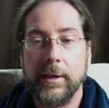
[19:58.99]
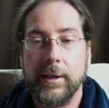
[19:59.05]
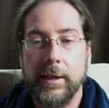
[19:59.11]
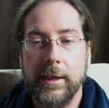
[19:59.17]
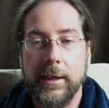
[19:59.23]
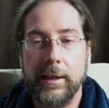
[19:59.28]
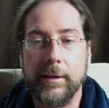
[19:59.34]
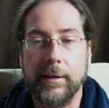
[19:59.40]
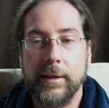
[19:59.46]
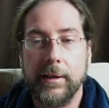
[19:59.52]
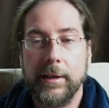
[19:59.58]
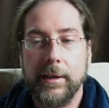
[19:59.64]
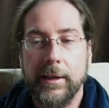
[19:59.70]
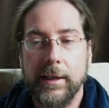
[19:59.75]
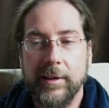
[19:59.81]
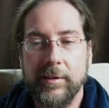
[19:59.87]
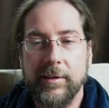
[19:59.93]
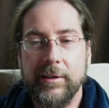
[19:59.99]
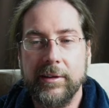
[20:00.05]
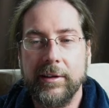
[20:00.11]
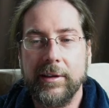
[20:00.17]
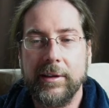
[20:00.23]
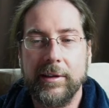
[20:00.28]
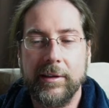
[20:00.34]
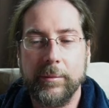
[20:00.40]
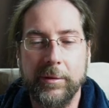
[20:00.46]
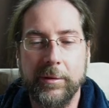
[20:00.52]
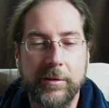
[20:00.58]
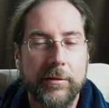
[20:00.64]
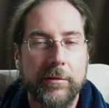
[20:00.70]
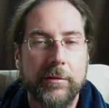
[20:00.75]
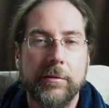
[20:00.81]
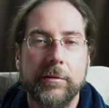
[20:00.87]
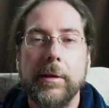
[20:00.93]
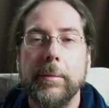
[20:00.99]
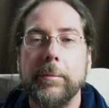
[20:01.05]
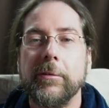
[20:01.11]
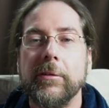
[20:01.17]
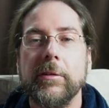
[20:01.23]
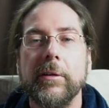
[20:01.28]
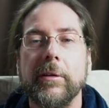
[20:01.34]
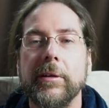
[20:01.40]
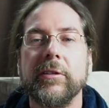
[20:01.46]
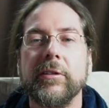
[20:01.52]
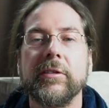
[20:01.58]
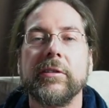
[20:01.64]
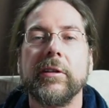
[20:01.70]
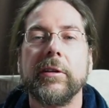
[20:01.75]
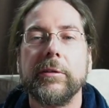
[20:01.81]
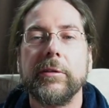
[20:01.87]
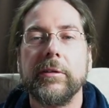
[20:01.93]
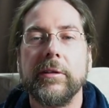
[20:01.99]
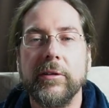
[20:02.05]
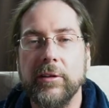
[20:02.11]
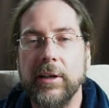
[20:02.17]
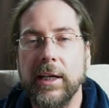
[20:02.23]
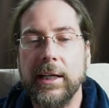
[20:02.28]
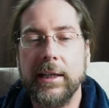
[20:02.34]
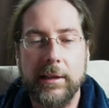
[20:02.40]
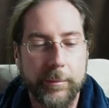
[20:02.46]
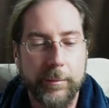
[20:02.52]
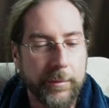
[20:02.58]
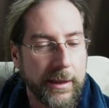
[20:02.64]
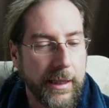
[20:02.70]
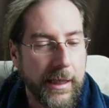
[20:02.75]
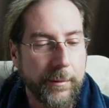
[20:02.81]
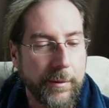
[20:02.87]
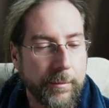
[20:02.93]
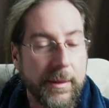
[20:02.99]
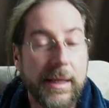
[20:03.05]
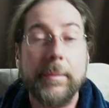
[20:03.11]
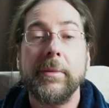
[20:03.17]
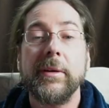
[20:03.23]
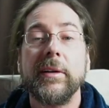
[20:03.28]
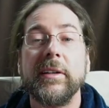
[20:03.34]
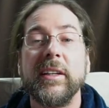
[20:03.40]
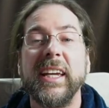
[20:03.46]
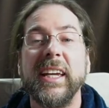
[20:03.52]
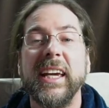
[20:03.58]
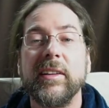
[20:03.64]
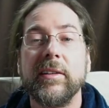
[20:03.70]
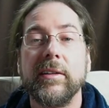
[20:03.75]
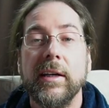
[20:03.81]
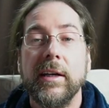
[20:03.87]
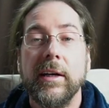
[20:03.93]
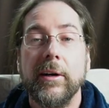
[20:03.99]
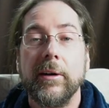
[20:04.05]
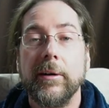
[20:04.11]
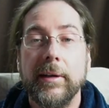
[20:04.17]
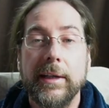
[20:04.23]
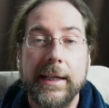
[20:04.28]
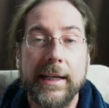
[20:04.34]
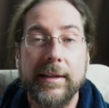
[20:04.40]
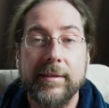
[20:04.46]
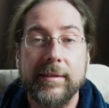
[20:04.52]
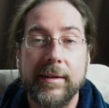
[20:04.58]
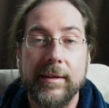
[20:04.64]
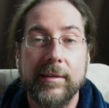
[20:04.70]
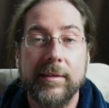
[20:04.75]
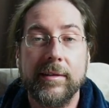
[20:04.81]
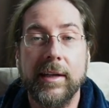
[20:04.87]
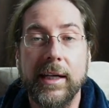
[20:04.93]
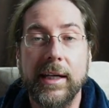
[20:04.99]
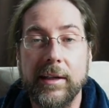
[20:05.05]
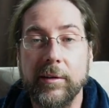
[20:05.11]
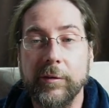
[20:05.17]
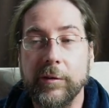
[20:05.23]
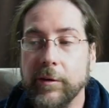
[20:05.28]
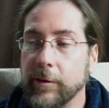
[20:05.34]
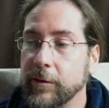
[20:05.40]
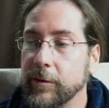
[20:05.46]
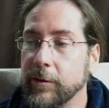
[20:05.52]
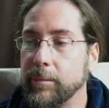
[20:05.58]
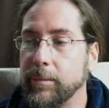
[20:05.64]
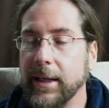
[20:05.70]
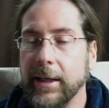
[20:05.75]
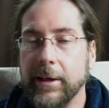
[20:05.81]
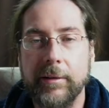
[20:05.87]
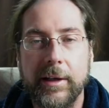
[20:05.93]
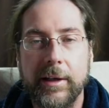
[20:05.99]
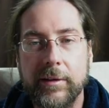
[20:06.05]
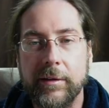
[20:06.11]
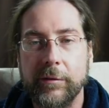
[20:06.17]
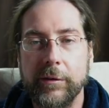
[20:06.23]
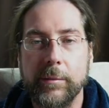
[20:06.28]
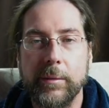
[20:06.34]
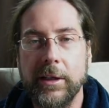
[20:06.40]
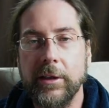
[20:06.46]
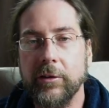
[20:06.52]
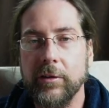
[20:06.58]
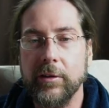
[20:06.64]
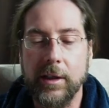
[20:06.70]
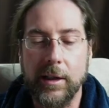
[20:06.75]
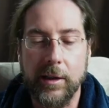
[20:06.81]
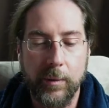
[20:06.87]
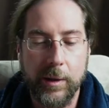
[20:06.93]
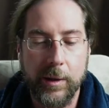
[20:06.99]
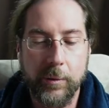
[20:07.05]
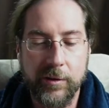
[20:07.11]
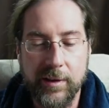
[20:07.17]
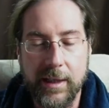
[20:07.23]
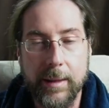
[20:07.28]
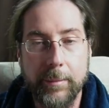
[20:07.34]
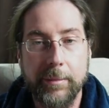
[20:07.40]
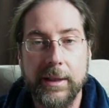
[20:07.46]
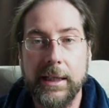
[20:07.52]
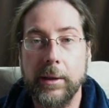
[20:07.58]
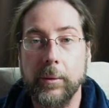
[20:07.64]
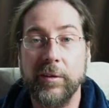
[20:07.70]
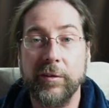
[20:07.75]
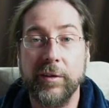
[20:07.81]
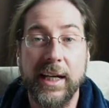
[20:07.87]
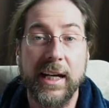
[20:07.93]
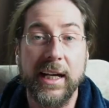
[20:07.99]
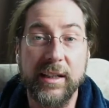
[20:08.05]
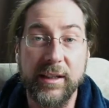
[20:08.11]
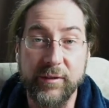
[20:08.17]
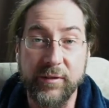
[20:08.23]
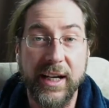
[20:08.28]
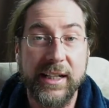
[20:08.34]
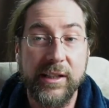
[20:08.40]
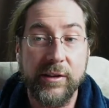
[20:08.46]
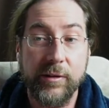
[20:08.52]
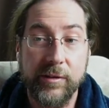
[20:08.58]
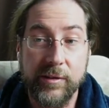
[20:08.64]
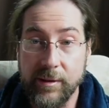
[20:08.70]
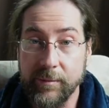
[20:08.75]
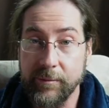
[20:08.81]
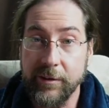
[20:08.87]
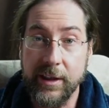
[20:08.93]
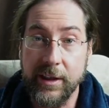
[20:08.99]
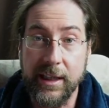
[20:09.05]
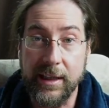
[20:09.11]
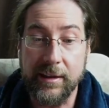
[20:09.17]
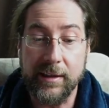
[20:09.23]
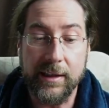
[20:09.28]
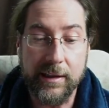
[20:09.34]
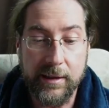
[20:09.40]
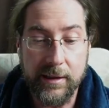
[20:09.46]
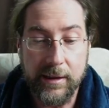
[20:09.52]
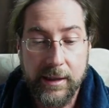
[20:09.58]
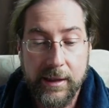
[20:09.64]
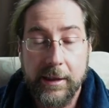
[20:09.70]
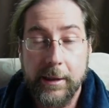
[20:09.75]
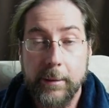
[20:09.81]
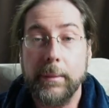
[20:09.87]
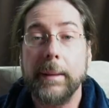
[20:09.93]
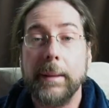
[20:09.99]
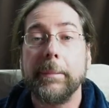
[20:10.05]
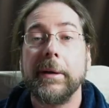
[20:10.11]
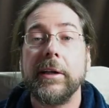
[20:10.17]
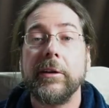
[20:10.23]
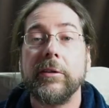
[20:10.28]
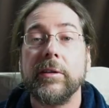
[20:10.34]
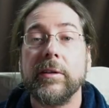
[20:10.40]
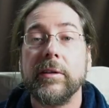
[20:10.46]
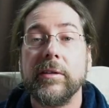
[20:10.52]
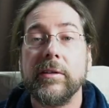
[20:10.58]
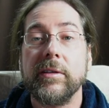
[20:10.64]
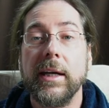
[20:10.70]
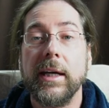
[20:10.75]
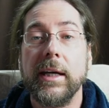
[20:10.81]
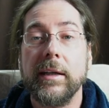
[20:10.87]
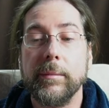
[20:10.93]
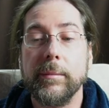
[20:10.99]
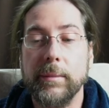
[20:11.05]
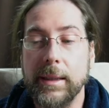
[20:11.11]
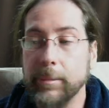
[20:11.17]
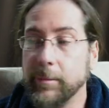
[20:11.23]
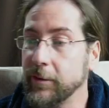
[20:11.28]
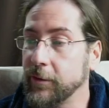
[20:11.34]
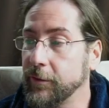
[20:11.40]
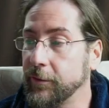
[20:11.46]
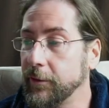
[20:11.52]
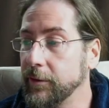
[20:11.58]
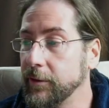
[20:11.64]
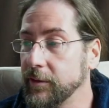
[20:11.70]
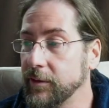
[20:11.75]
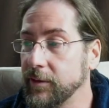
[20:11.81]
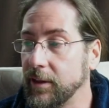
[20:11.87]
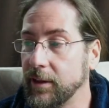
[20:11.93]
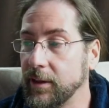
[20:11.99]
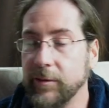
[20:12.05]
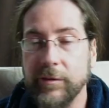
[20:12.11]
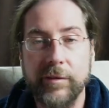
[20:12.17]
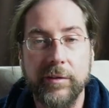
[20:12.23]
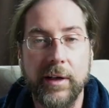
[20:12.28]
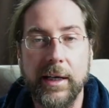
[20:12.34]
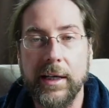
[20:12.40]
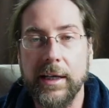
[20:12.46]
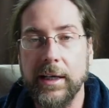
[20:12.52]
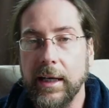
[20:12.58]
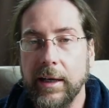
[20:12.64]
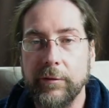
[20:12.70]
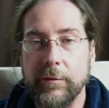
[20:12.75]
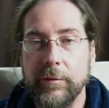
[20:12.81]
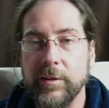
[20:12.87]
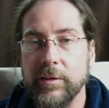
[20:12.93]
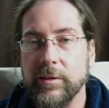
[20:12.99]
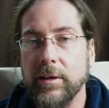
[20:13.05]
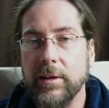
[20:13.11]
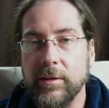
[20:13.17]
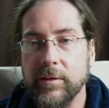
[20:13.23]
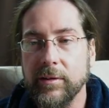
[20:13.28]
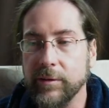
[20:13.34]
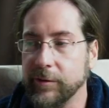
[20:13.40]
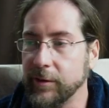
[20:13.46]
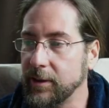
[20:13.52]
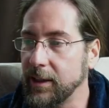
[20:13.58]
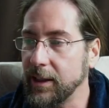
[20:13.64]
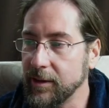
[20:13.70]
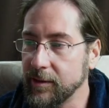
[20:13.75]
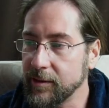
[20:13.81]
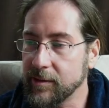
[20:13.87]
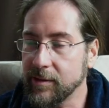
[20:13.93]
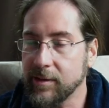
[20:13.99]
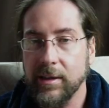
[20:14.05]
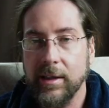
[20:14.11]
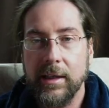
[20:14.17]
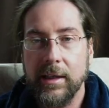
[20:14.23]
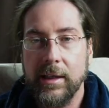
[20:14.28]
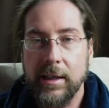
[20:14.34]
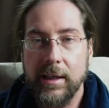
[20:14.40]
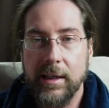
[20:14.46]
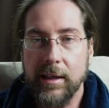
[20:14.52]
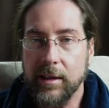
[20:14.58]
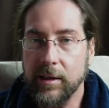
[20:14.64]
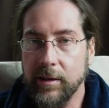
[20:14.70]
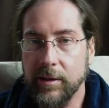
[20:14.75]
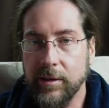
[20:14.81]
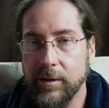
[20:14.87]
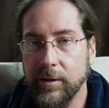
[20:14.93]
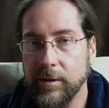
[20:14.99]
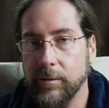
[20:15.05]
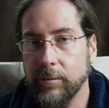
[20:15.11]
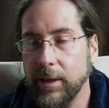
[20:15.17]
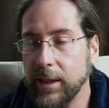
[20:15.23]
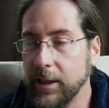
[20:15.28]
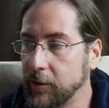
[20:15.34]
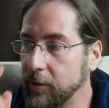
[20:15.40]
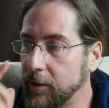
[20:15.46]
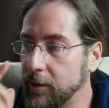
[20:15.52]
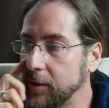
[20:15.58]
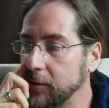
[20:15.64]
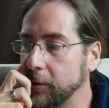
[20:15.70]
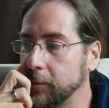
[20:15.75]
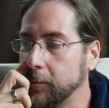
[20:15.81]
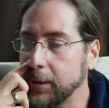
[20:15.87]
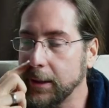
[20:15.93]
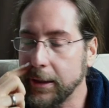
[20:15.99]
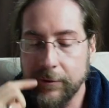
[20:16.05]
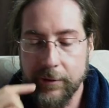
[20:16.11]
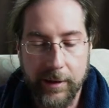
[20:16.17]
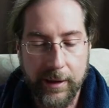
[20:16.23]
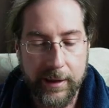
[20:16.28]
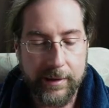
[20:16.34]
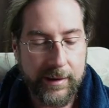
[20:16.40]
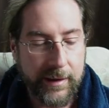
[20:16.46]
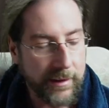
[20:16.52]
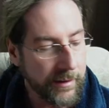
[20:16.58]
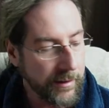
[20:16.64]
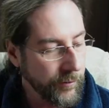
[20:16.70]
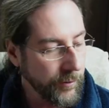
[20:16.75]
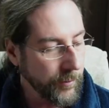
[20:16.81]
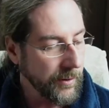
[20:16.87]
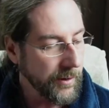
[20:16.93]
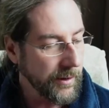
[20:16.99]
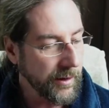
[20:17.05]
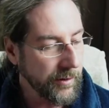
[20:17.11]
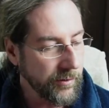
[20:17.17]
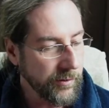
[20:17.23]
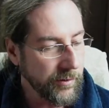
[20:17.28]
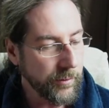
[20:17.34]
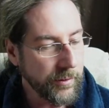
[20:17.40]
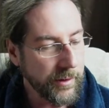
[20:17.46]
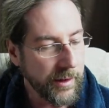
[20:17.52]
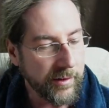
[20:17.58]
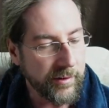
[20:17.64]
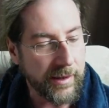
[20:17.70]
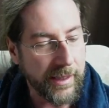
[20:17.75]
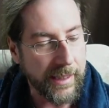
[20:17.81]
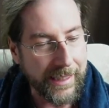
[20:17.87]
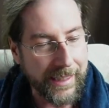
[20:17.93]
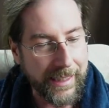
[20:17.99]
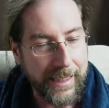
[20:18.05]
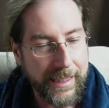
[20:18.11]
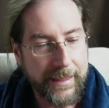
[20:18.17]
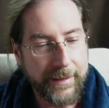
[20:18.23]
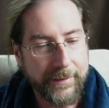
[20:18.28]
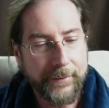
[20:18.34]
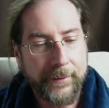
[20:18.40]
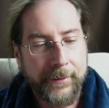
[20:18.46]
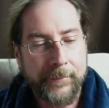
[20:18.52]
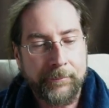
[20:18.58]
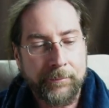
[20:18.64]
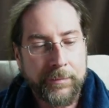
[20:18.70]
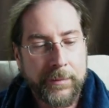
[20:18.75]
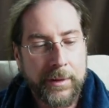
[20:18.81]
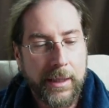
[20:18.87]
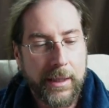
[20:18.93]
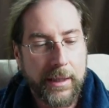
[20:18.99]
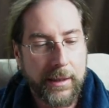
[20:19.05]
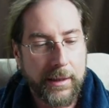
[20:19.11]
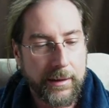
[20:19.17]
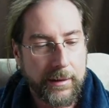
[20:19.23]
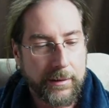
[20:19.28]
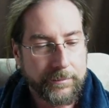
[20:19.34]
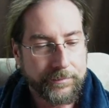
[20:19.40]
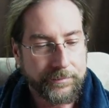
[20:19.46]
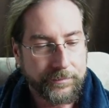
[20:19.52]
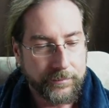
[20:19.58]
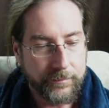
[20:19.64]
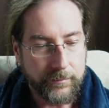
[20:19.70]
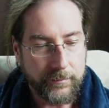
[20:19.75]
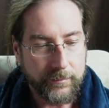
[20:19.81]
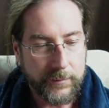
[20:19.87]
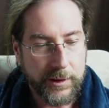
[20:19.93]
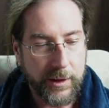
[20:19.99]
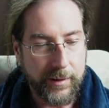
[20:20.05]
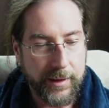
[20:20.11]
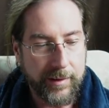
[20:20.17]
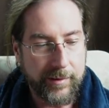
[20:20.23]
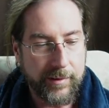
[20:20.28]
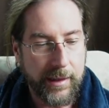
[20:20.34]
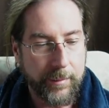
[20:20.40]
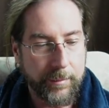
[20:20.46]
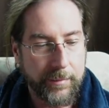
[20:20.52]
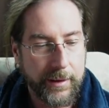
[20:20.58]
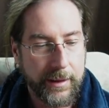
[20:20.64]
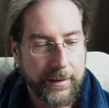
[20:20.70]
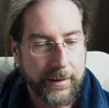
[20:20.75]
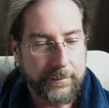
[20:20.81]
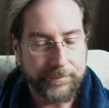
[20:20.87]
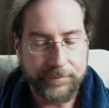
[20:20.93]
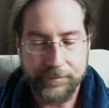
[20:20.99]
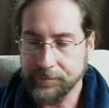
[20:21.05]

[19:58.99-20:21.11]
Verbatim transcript: Here, it's in in the description or you just go to the channel and become a member and you get early access and of course background information and when what's happening if i get invited to something i tell my patrons and the members first and if i have results of a test uh, range test or whatever i tell everyone as soon as i can um, so that's happening